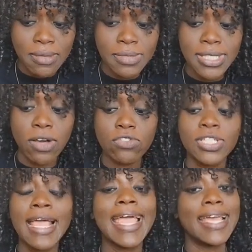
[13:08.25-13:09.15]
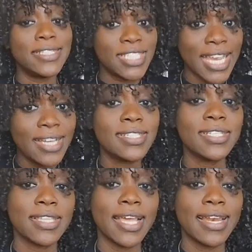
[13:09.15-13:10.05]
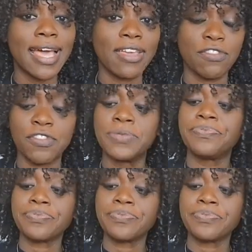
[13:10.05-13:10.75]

themselves and changing their life